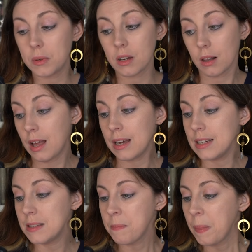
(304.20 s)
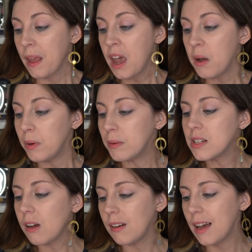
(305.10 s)
with our lies. We were
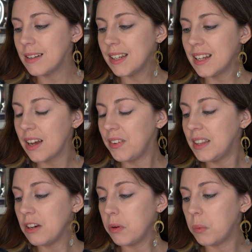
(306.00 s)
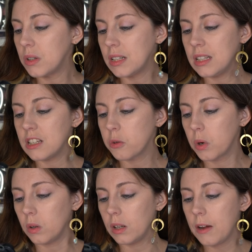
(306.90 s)
taught how to get everything we wanted in this
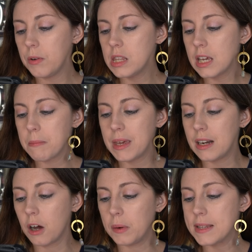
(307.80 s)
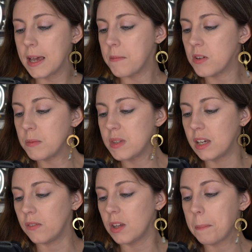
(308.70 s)
world, everything men always kept for
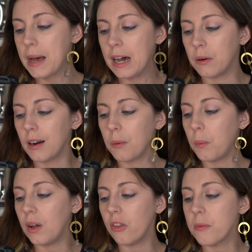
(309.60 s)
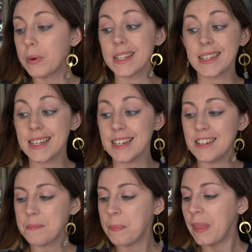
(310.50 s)
themselves: power, wealth,
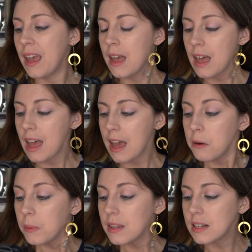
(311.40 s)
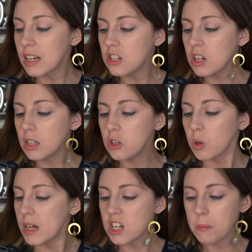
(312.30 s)
prestige. And with a touchingly
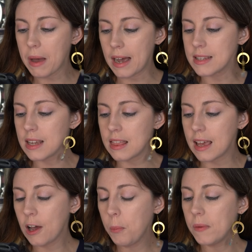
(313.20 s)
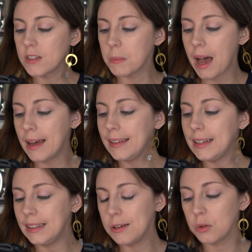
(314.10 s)
tragic past and the help of some highly
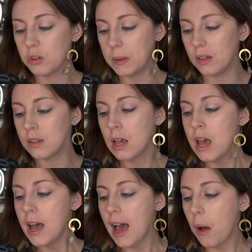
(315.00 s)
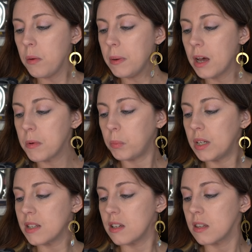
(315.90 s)
illegal spells, I would become a
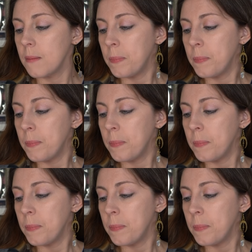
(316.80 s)
princess,